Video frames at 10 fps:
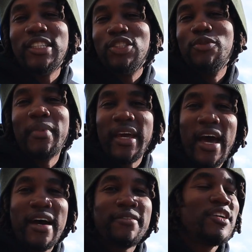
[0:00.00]
that you may
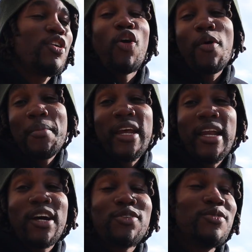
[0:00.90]
have or may
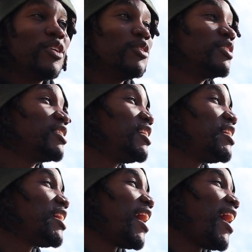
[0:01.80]
not, who knows.
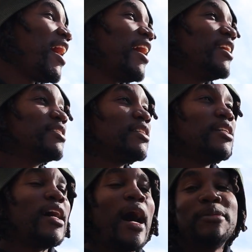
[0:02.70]

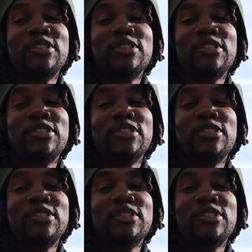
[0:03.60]
And I'm